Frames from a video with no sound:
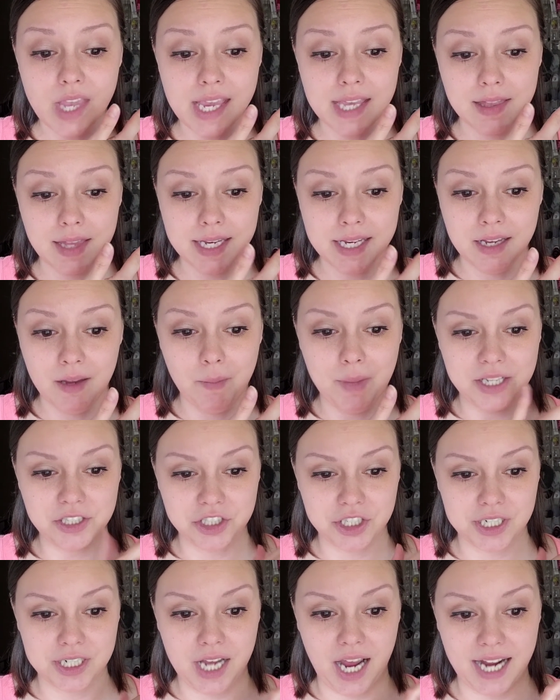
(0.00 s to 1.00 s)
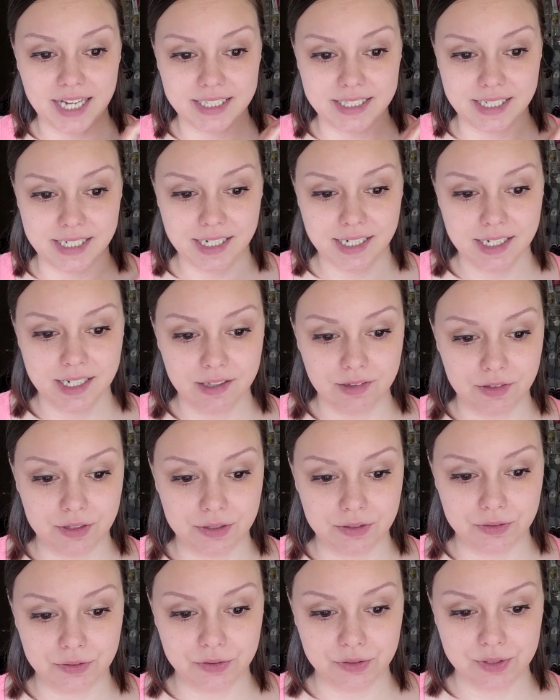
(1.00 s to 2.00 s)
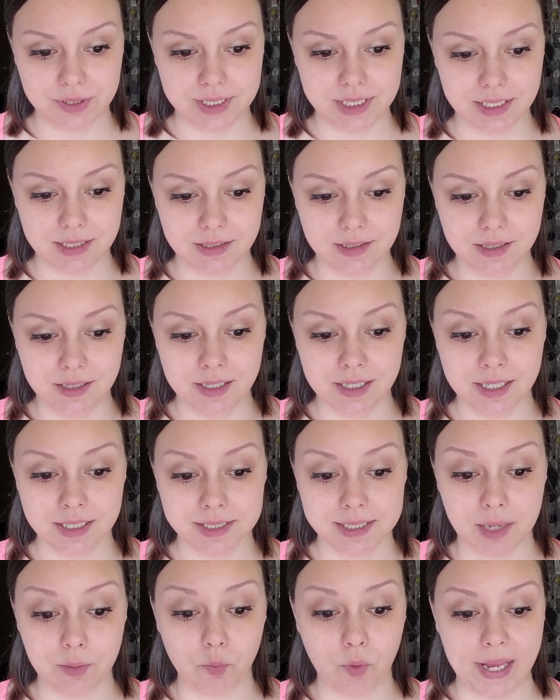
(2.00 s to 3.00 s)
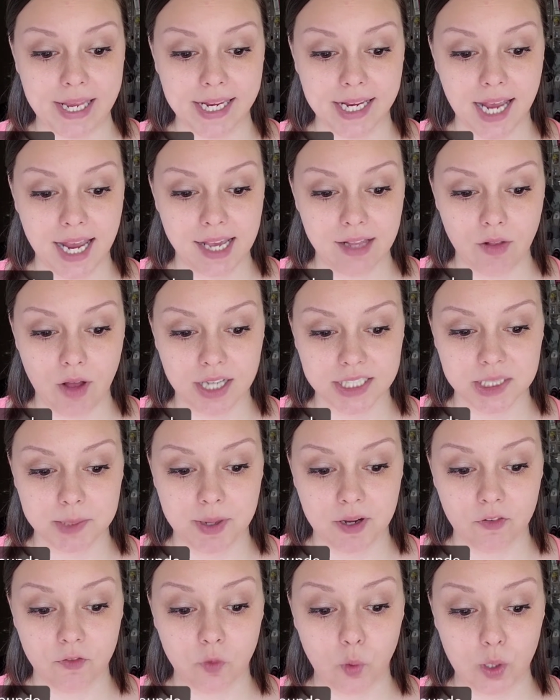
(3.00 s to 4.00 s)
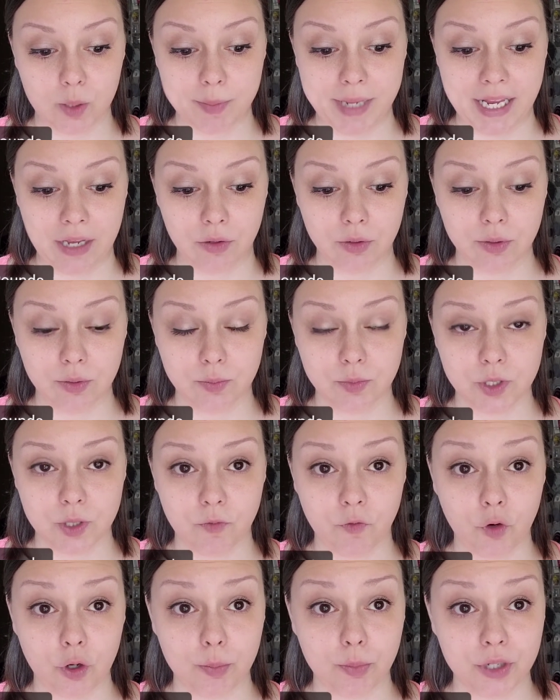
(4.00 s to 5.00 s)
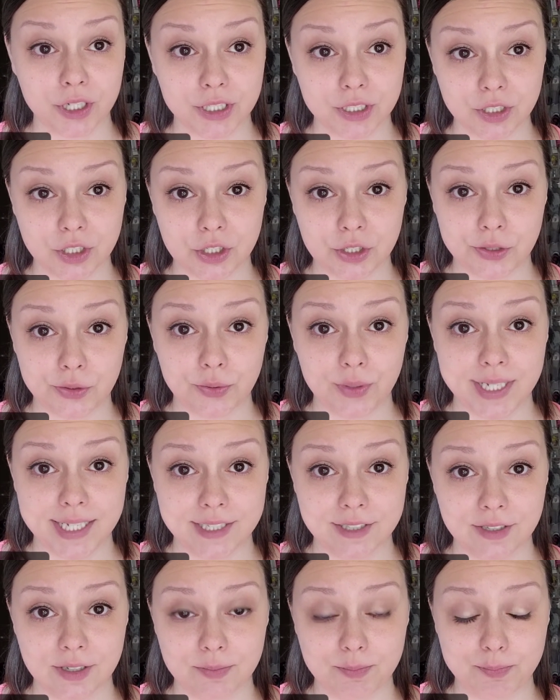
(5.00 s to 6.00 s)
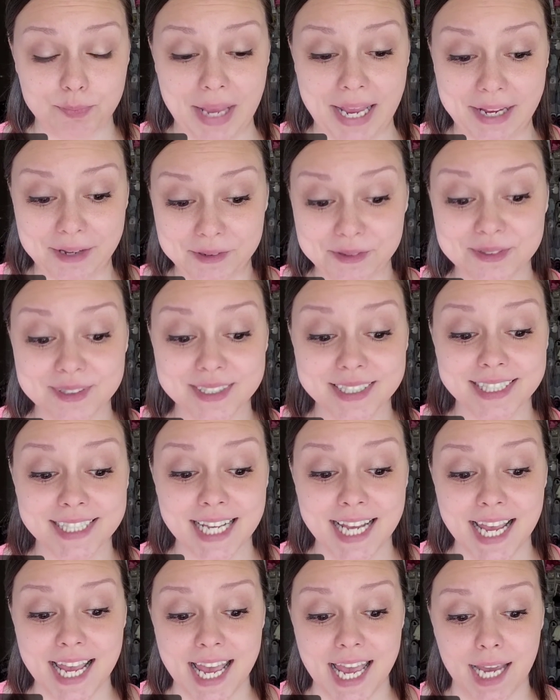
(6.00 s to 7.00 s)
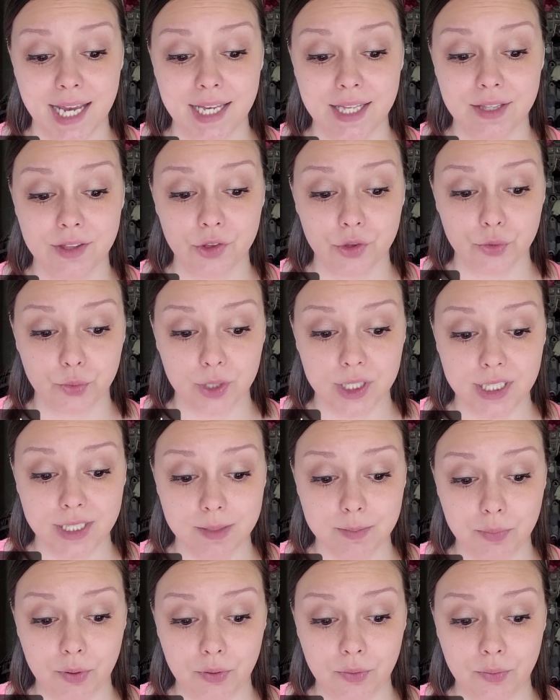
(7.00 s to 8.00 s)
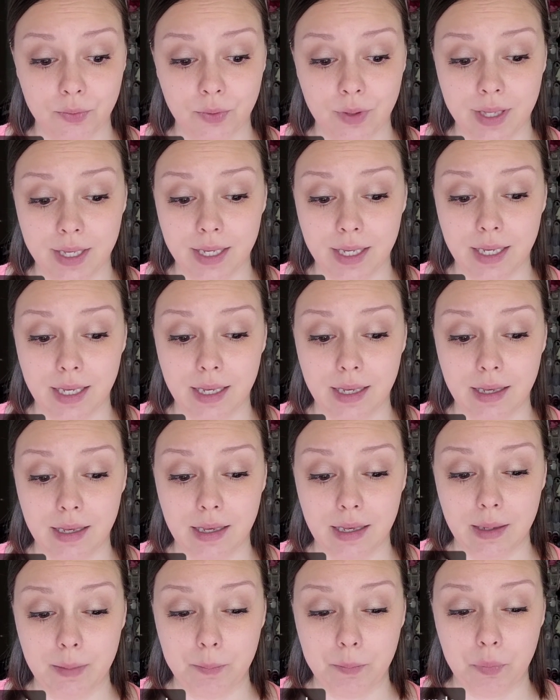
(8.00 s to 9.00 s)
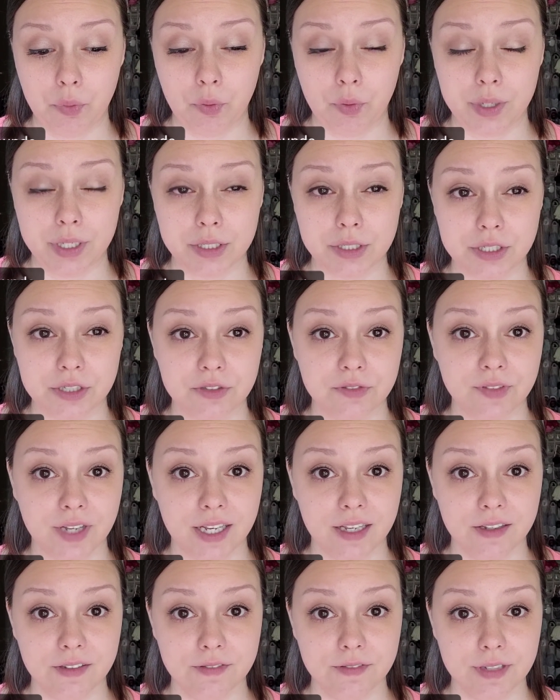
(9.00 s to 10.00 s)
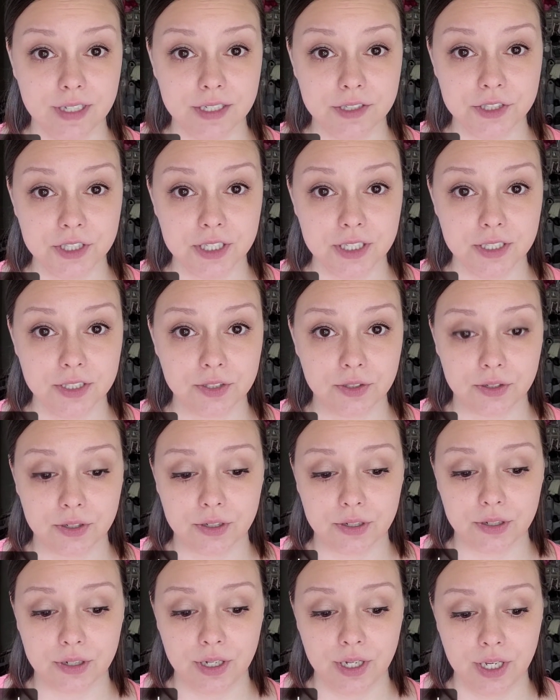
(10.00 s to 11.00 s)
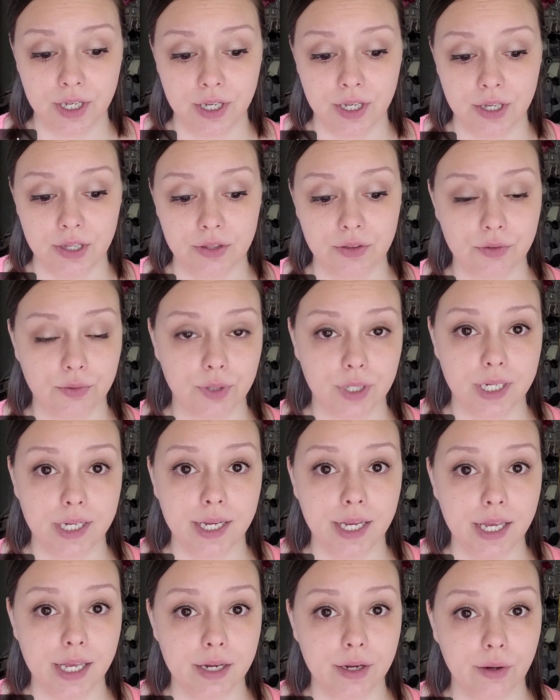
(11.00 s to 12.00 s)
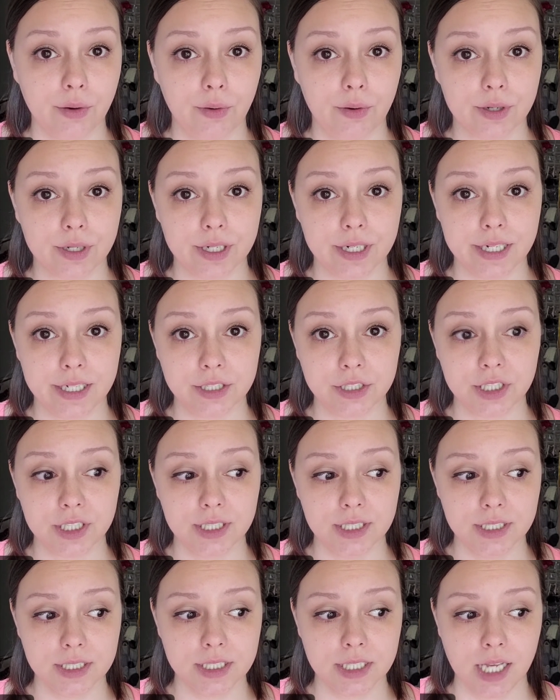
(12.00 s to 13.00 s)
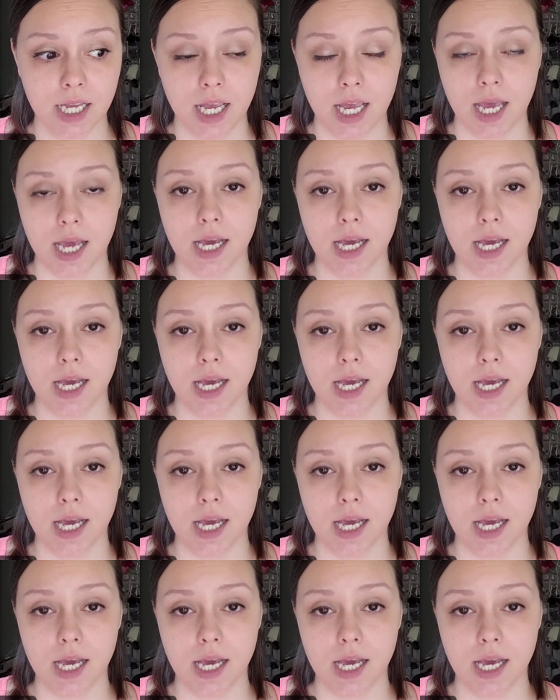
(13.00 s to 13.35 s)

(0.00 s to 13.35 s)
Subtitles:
like I mentioned, I did lose some weight. I lost about 4 pounds, 4.2 pounds and 3.25 inches, or 3.25 inches.